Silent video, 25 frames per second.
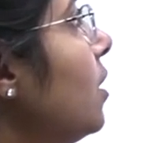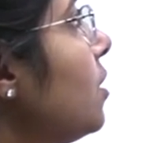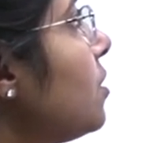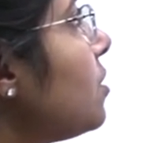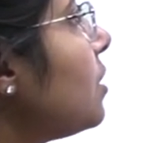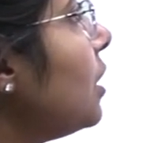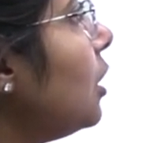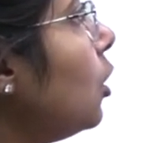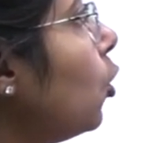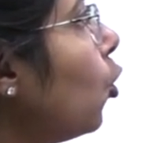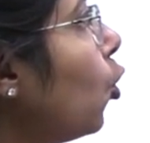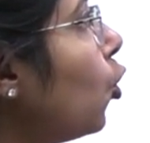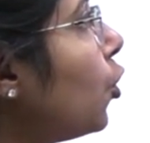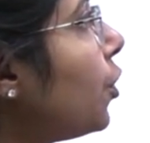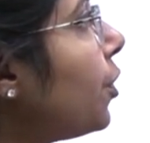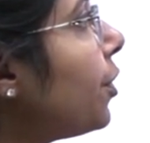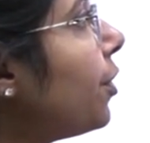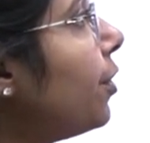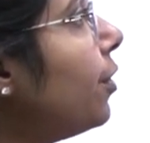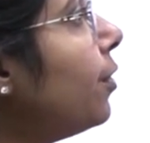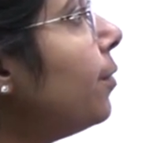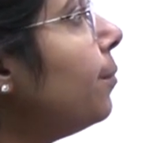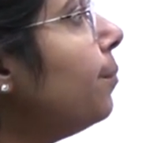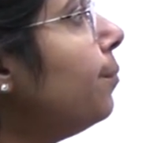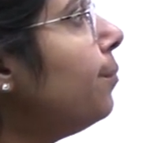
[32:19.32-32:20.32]

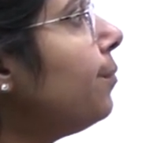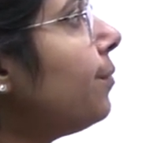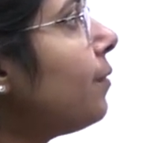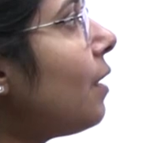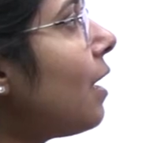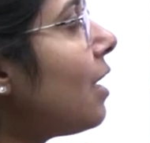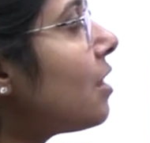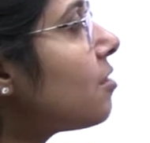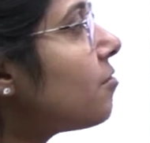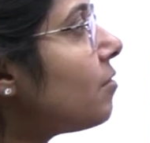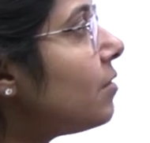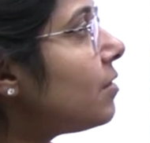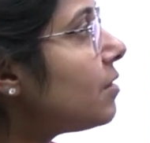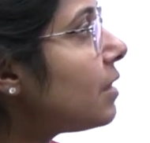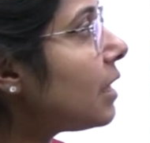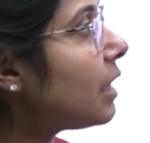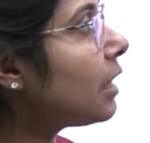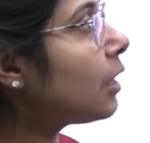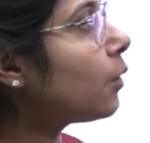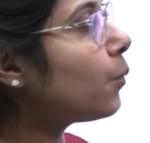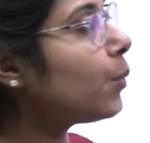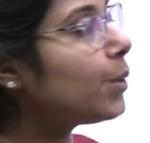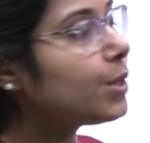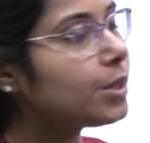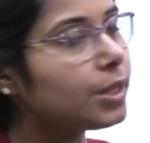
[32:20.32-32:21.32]
Coleoterm as well as
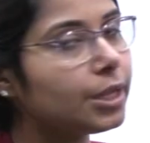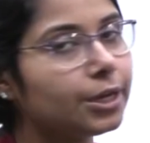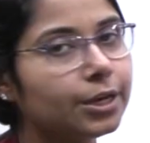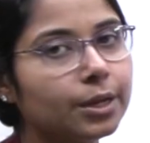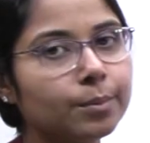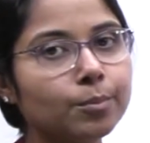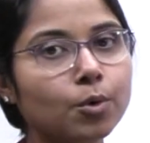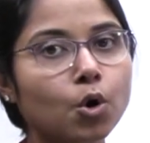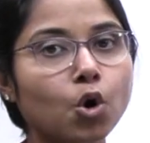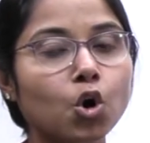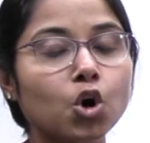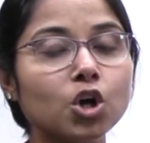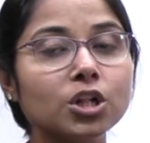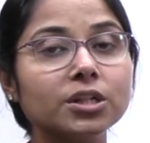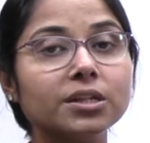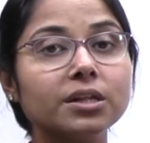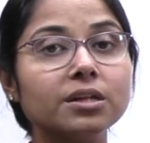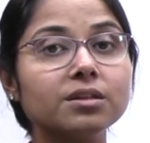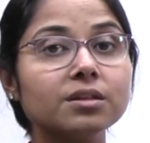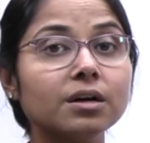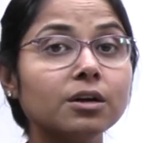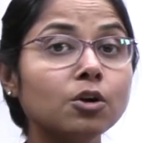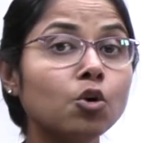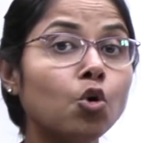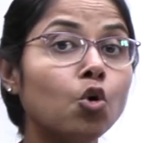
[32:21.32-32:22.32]
Equisetum, all
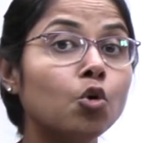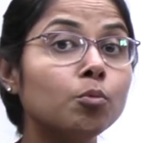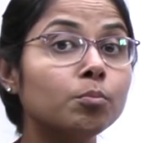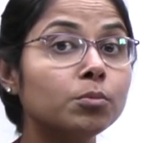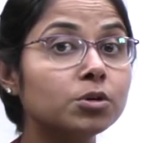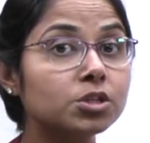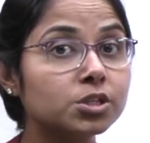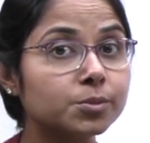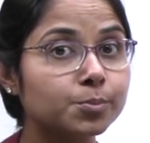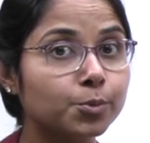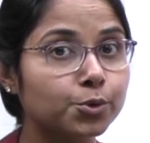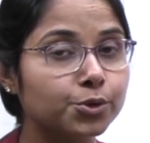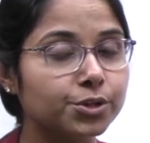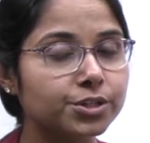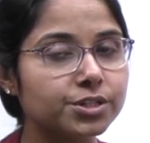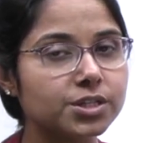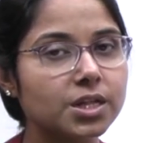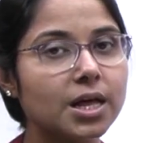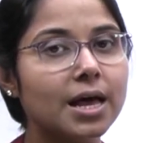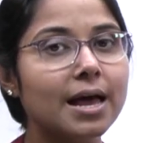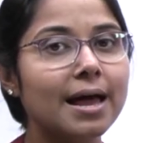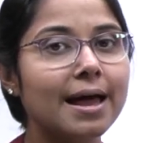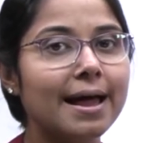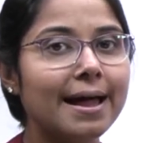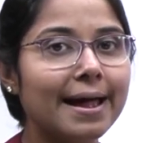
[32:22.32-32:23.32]
these are homosporous.
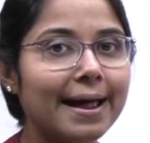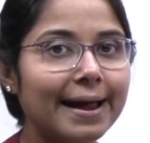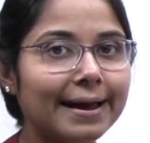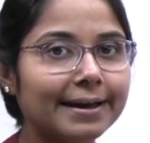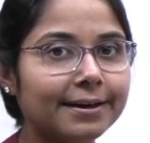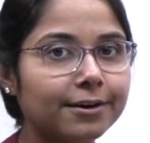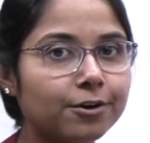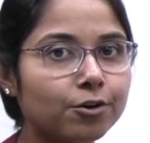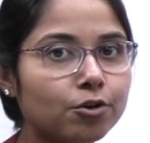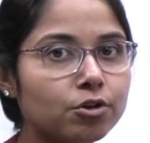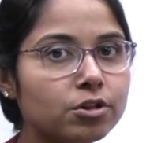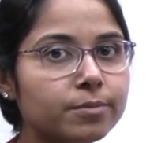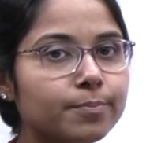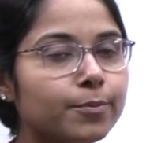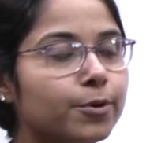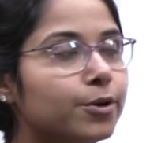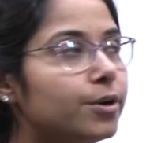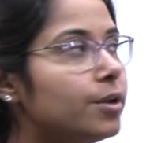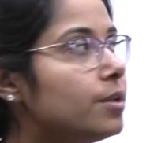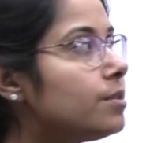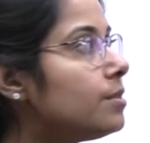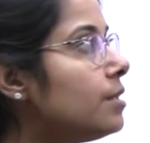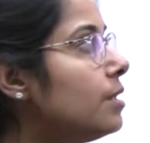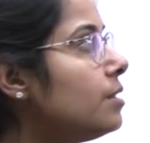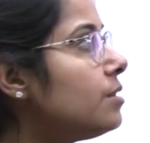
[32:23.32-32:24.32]

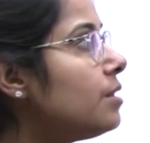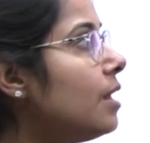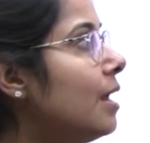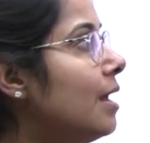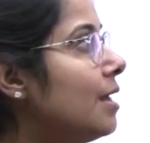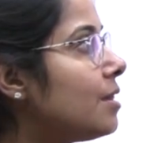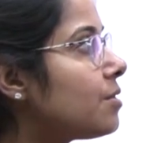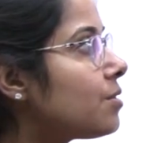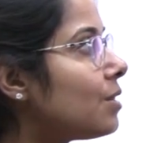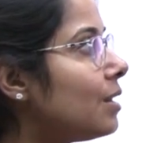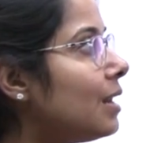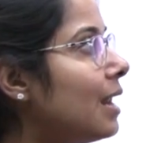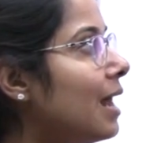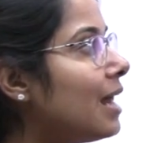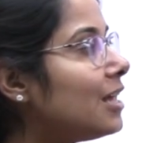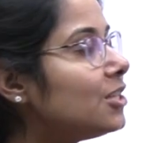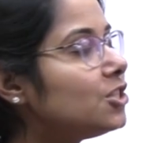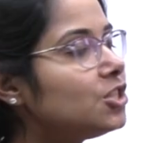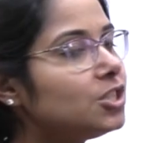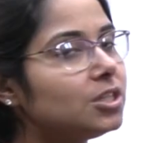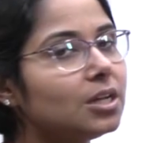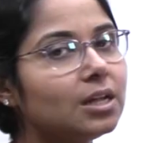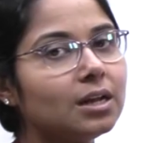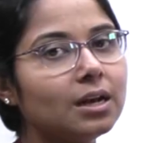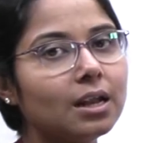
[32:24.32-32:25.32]
Heterosporous is
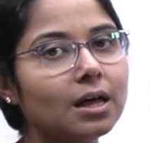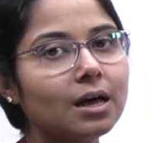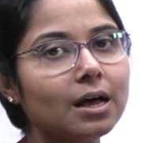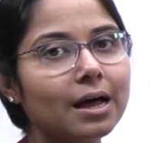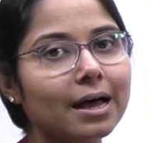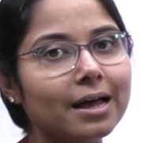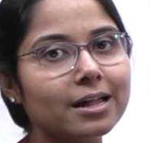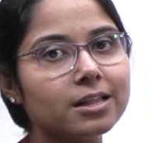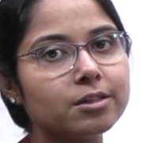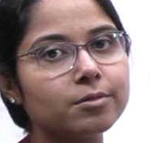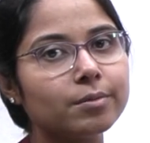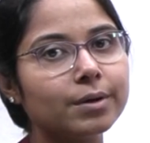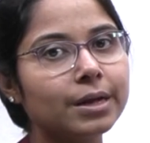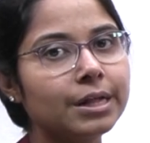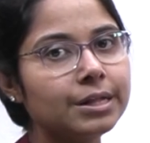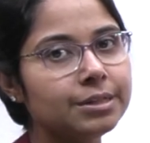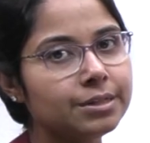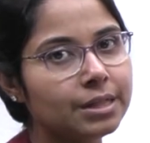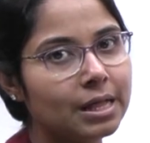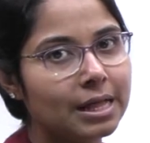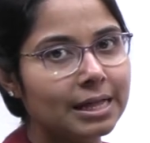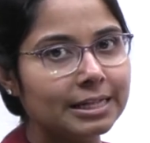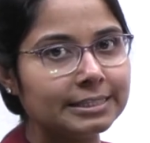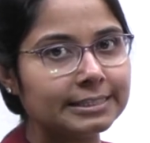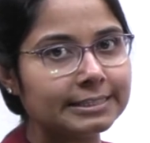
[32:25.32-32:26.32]
Selaginella as well
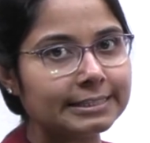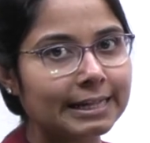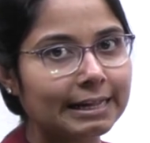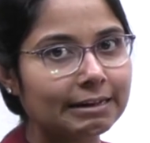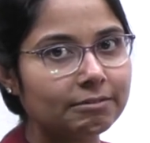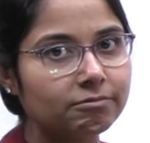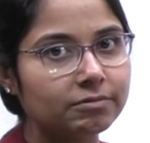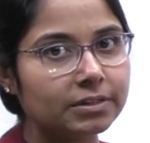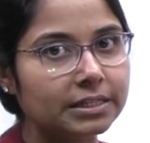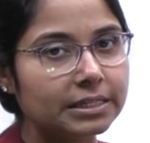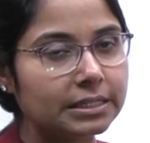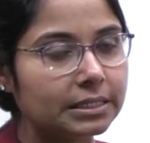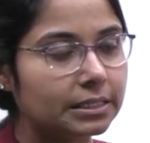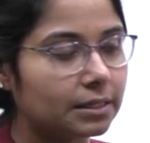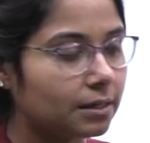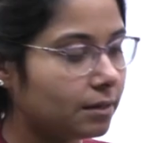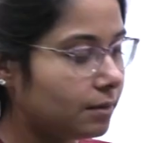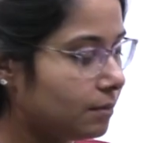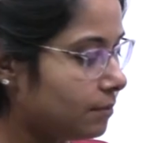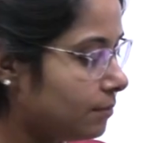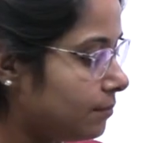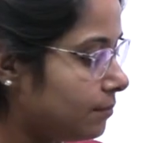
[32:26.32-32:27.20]
as Salvinia.